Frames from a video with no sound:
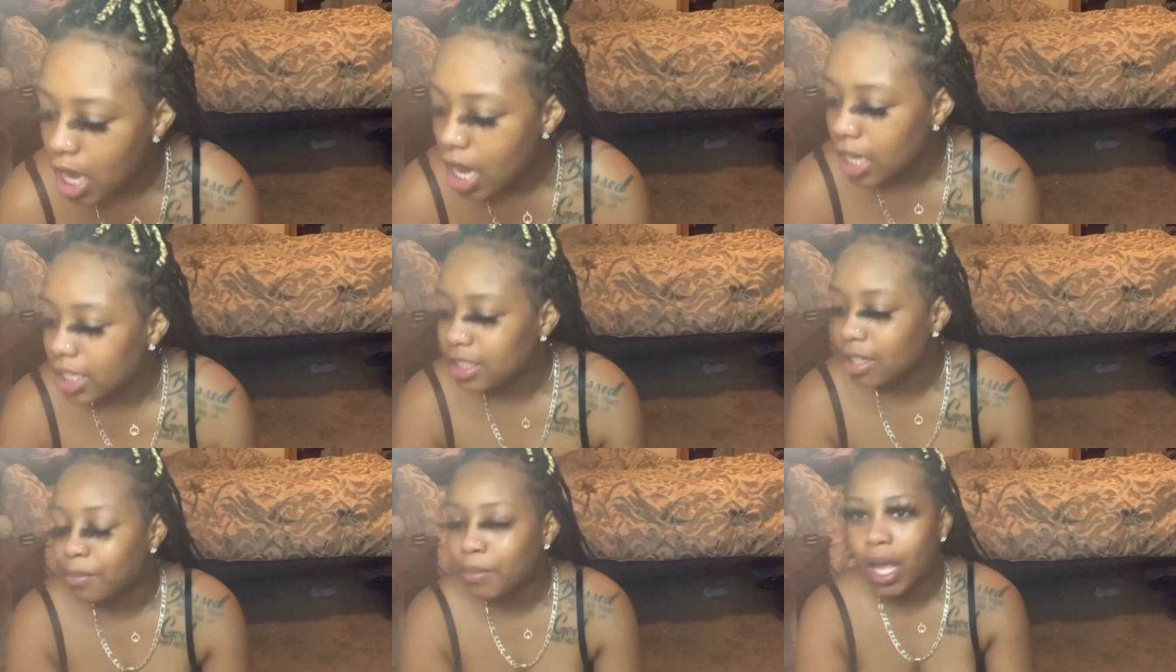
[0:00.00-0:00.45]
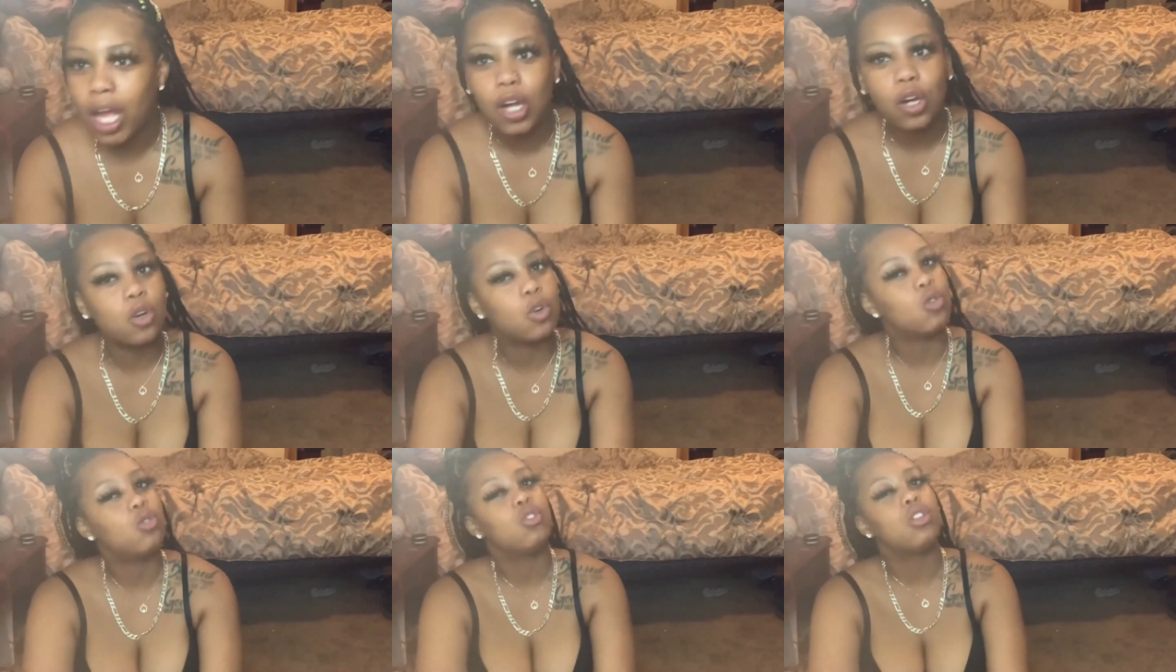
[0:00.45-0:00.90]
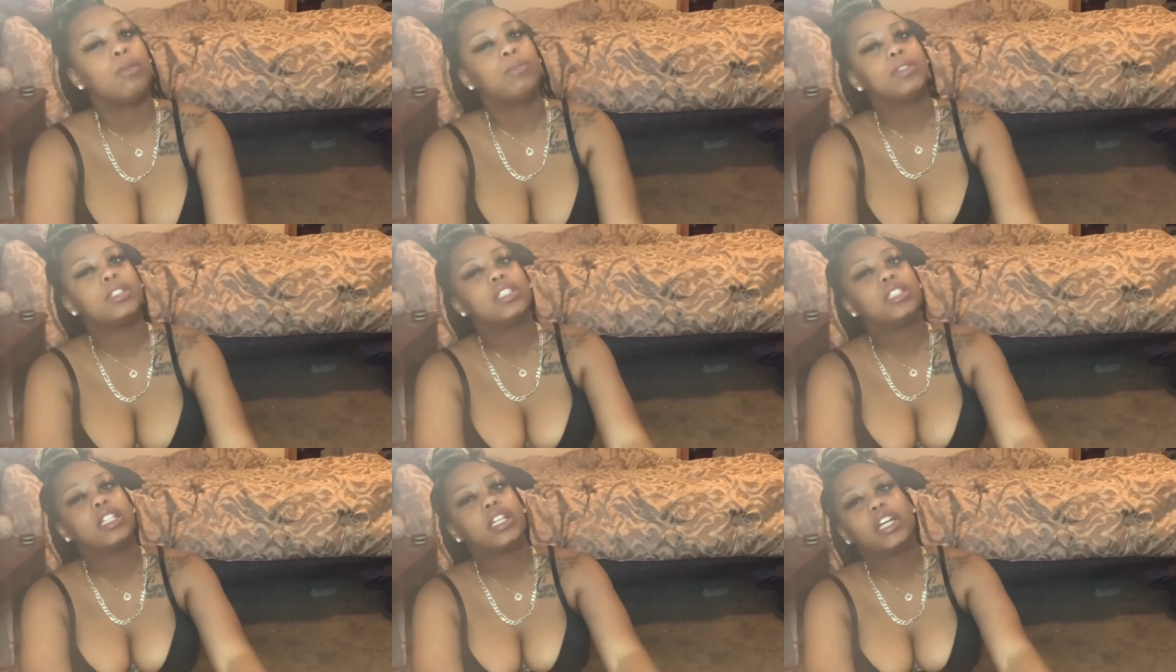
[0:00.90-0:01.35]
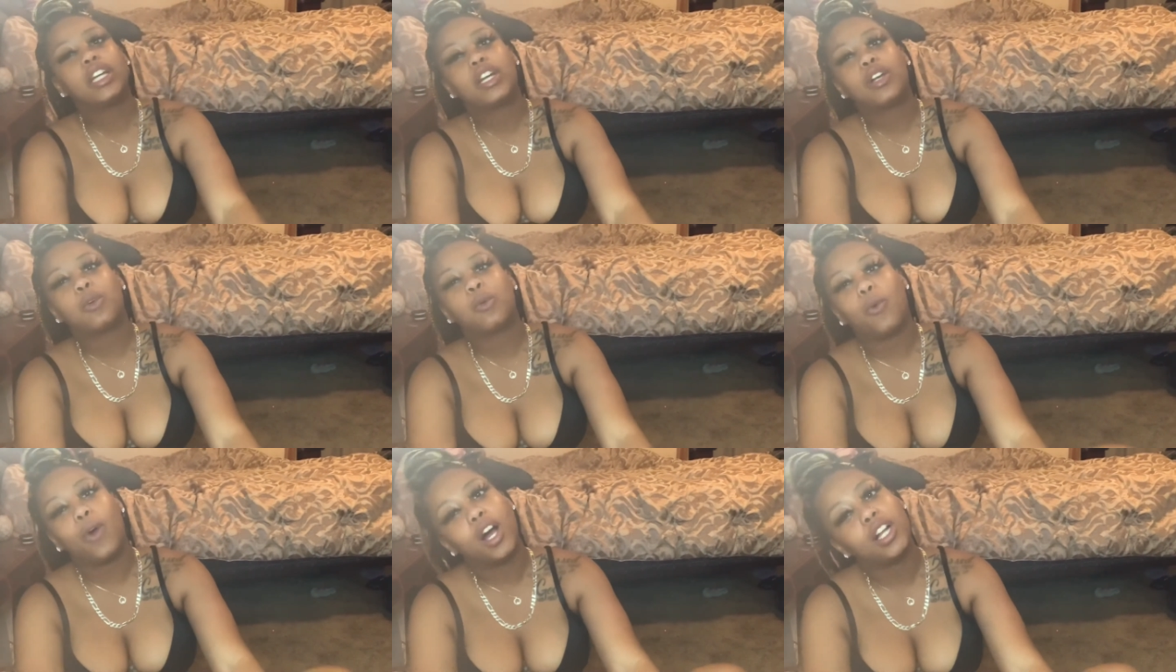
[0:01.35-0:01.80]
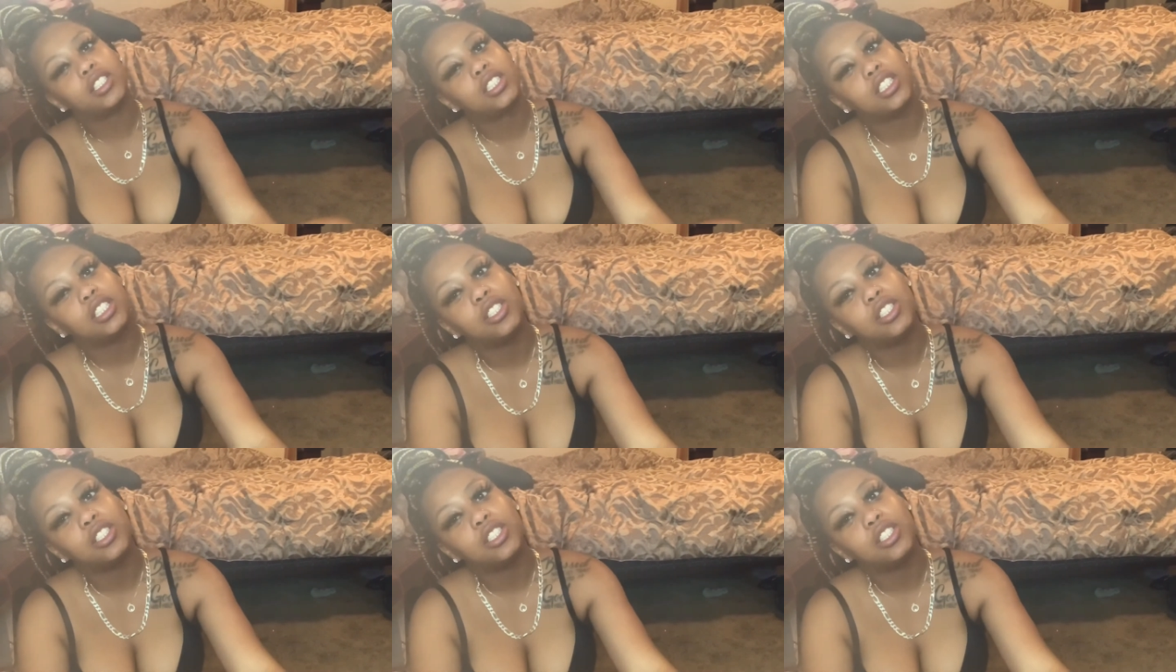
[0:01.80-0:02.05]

So i I'm like, cool, I'm just sitting here watching,